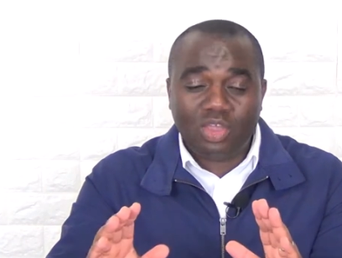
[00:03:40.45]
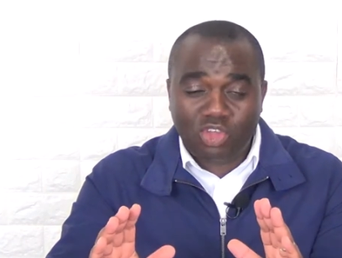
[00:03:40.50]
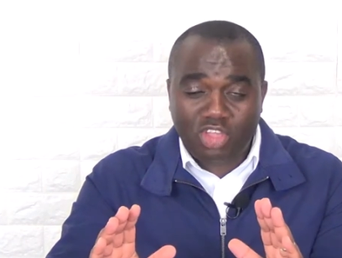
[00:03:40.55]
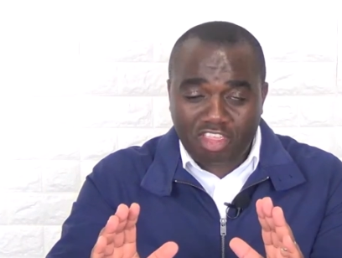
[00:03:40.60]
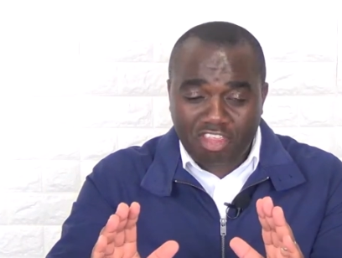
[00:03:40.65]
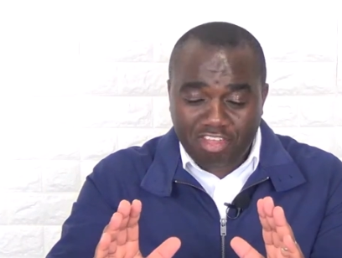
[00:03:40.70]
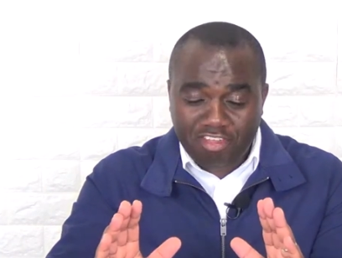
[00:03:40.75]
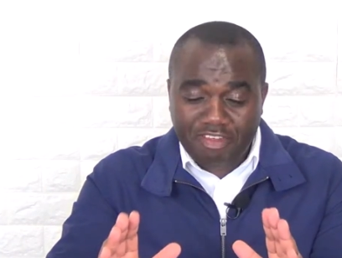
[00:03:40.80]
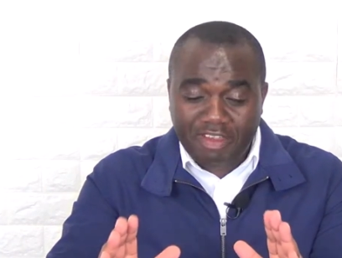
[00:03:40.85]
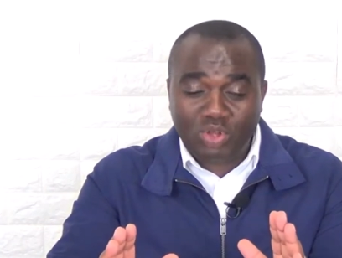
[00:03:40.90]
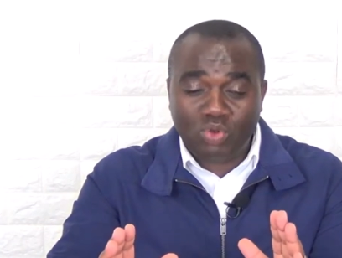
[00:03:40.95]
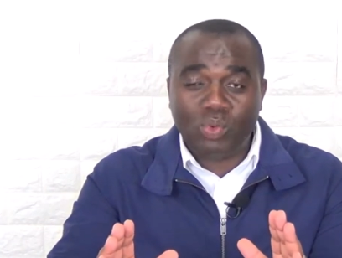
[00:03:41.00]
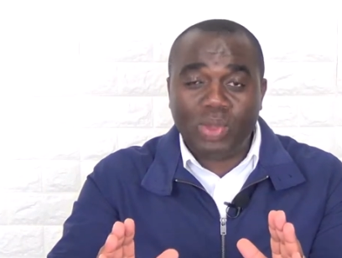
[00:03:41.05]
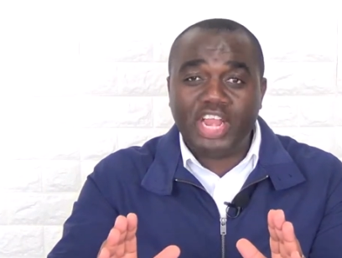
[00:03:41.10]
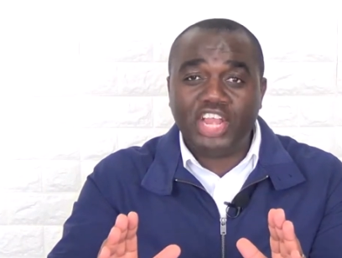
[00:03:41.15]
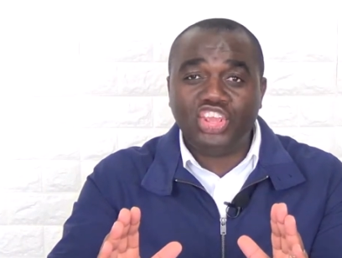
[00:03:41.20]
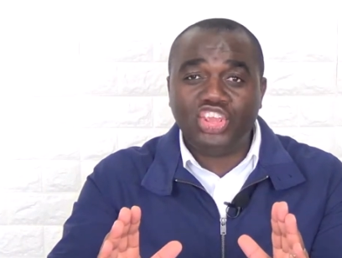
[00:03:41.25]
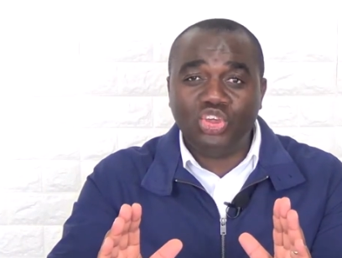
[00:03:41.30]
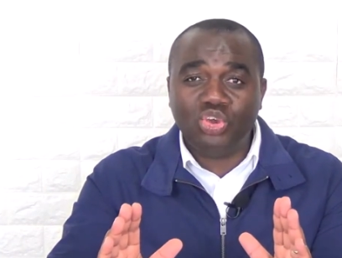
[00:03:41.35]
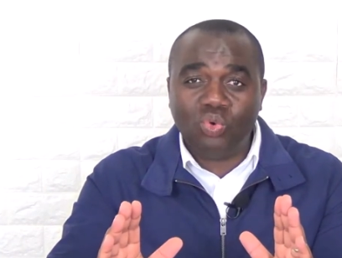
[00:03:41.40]
Even
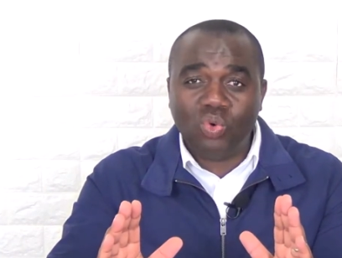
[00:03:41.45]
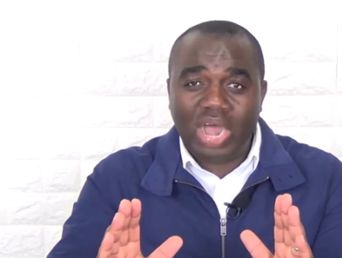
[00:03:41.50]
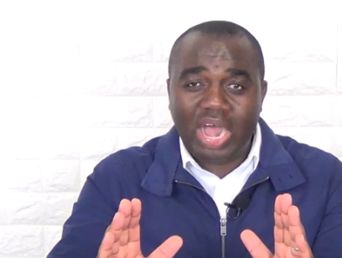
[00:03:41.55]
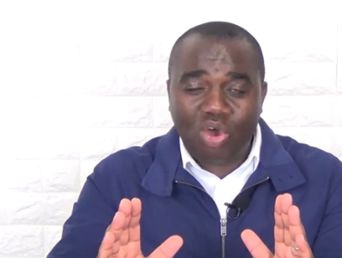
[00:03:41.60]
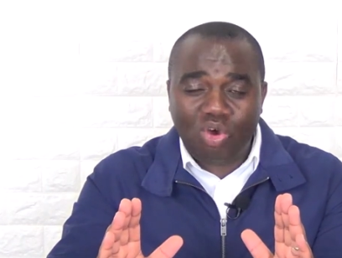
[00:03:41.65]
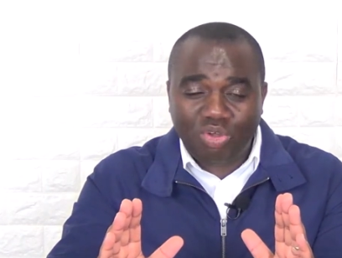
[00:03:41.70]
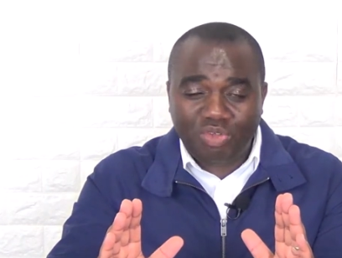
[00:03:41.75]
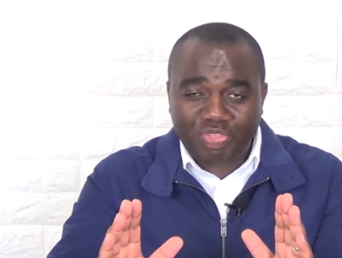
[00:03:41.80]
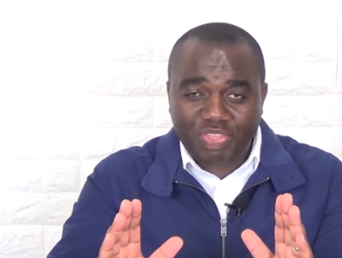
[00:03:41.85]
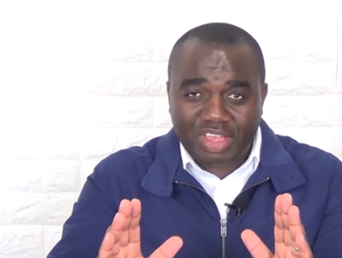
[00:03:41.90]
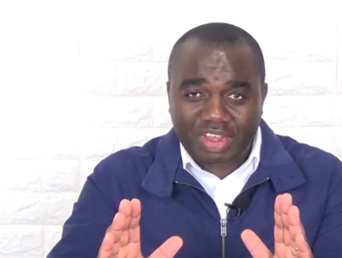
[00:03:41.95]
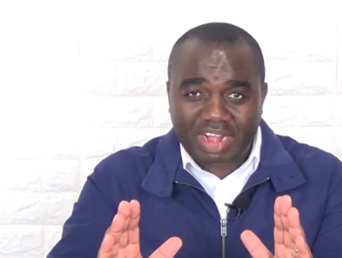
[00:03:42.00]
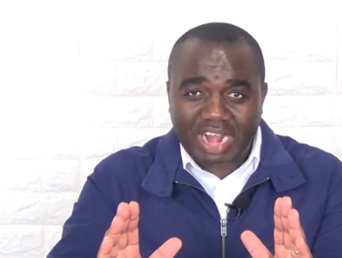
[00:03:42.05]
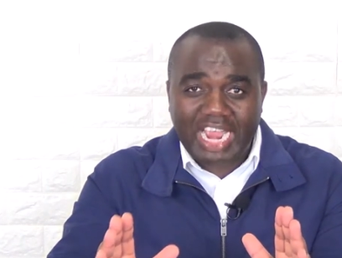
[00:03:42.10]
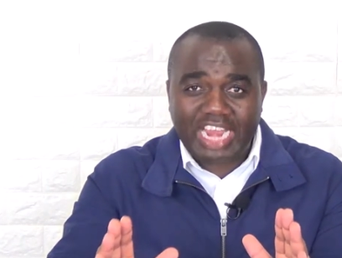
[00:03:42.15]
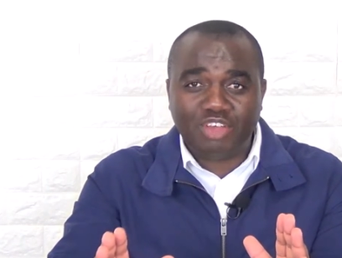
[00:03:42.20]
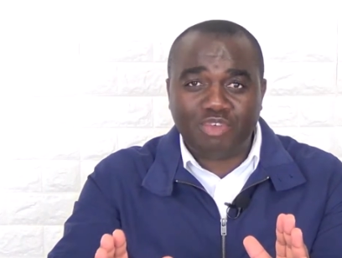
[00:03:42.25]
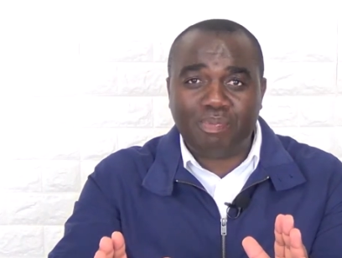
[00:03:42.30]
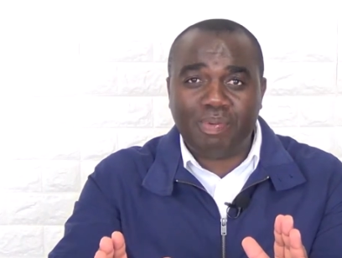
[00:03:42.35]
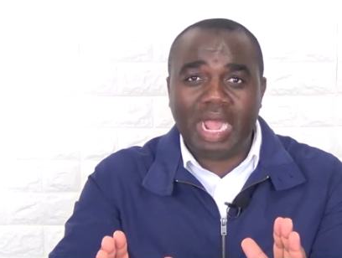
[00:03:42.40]
when you are on the
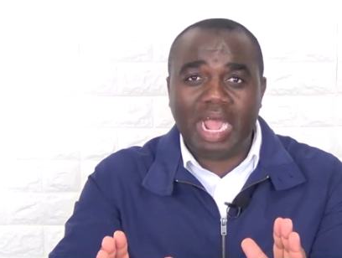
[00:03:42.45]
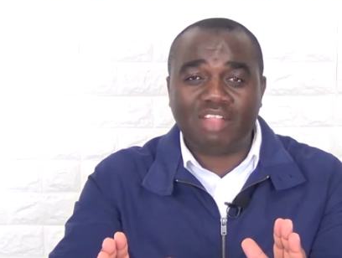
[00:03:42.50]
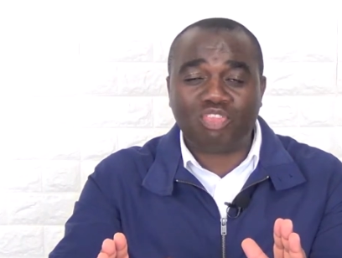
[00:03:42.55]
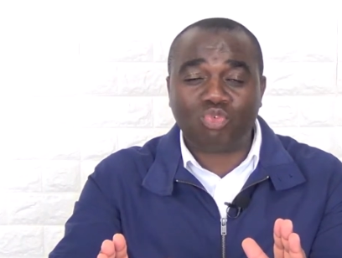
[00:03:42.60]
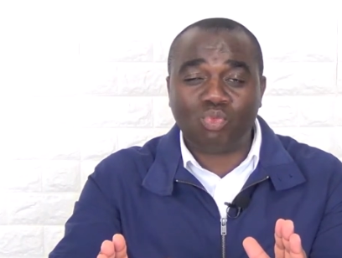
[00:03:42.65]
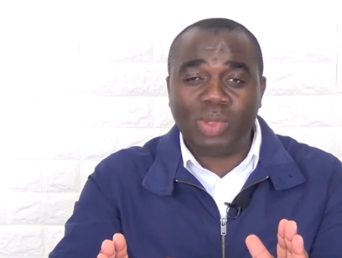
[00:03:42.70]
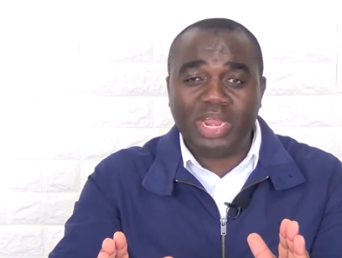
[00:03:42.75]
right path,